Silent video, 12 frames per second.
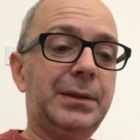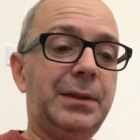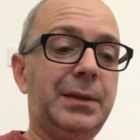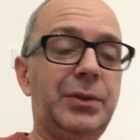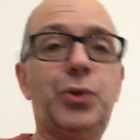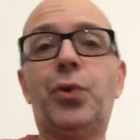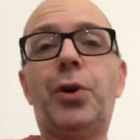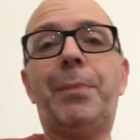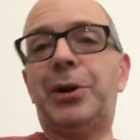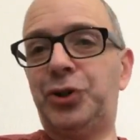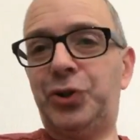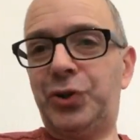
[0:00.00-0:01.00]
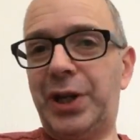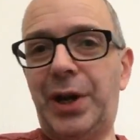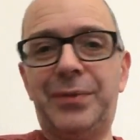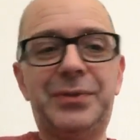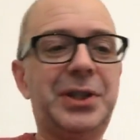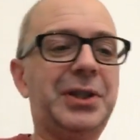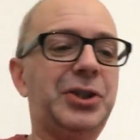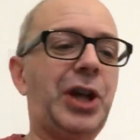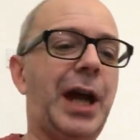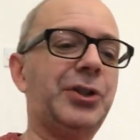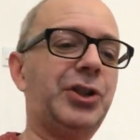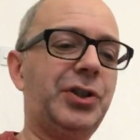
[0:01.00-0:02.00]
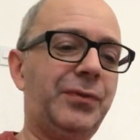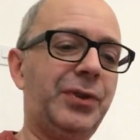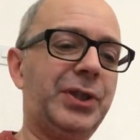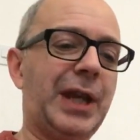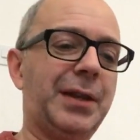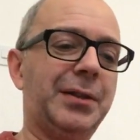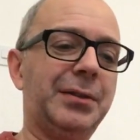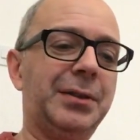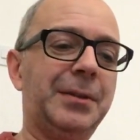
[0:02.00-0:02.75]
Talk amongst yourselves in the chat just for a second.